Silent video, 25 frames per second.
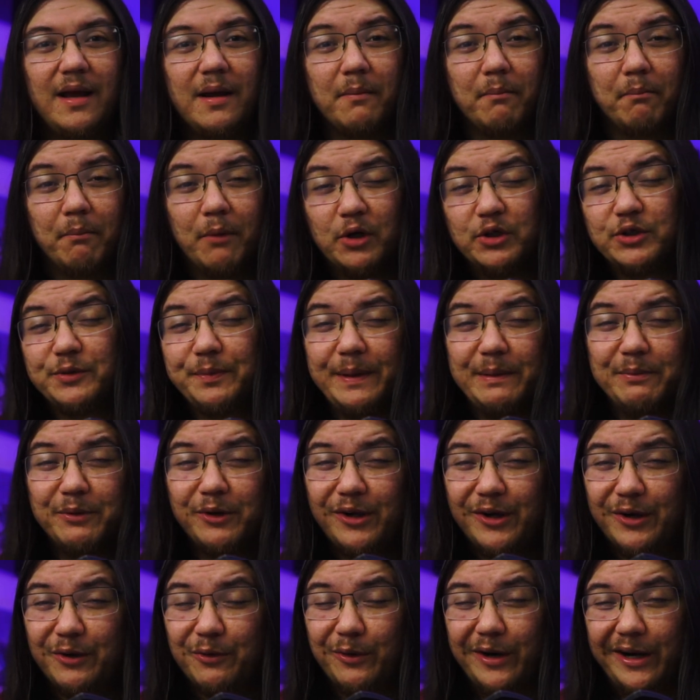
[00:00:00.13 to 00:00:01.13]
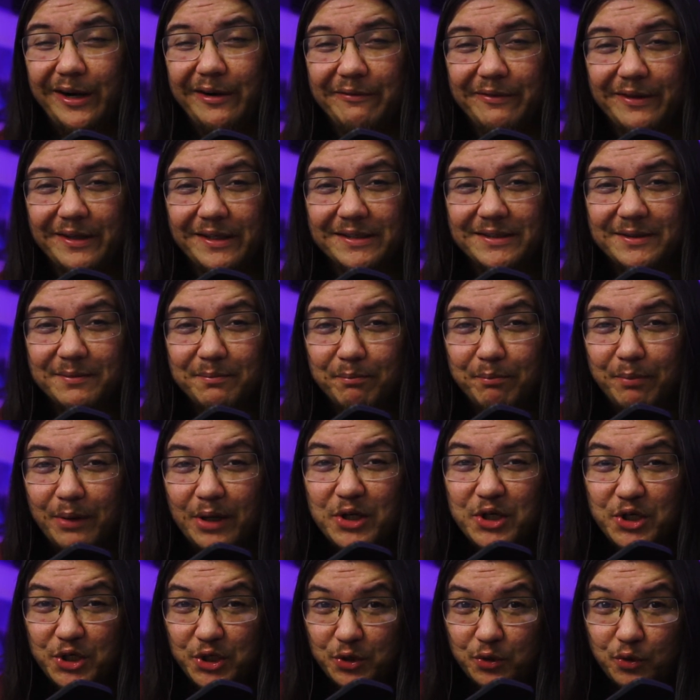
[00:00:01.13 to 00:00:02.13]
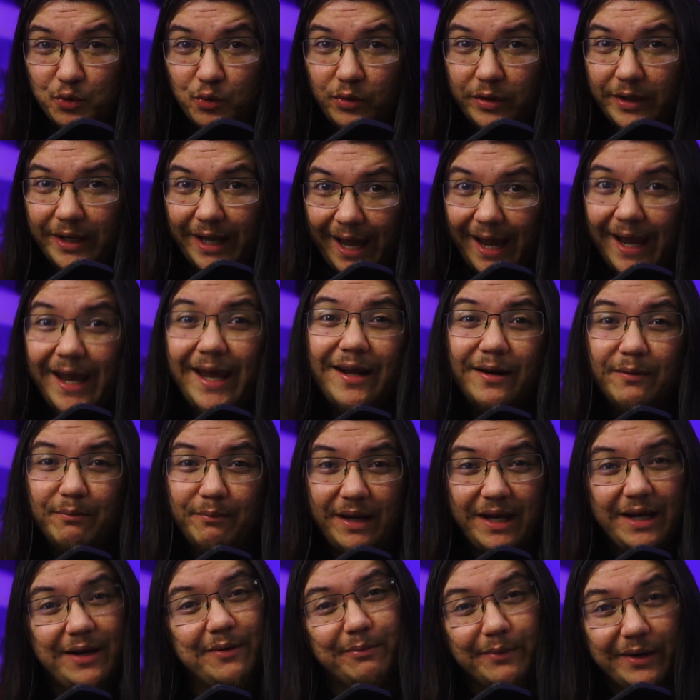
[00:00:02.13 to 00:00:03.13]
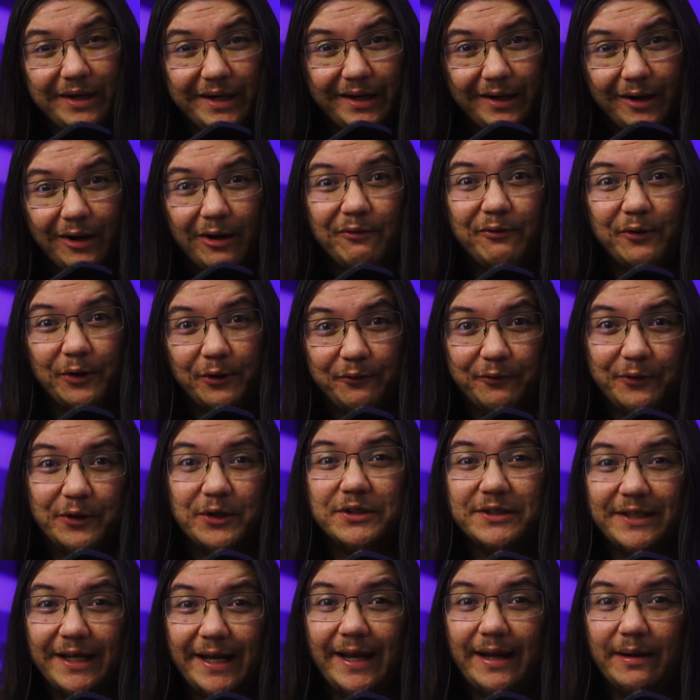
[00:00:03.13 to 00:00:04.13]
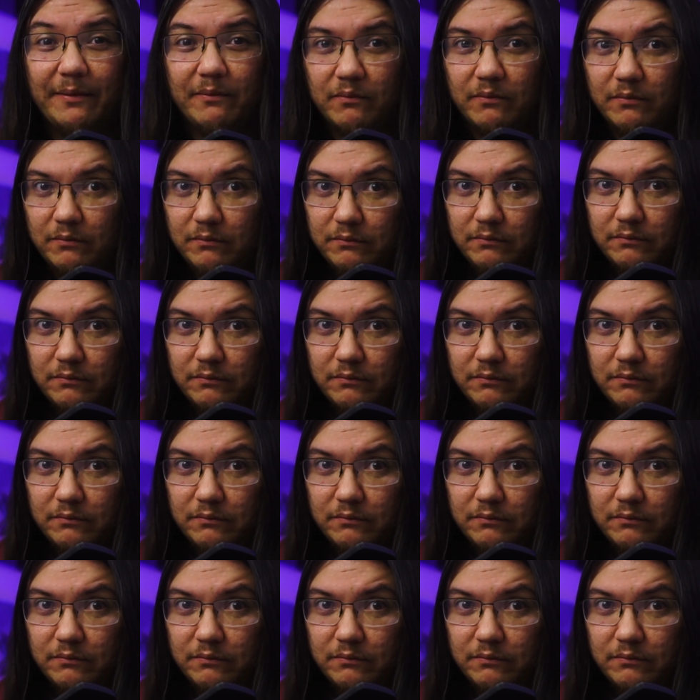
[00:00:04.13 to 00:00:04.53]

Most people aren't aware of this, but you can make money off your first game.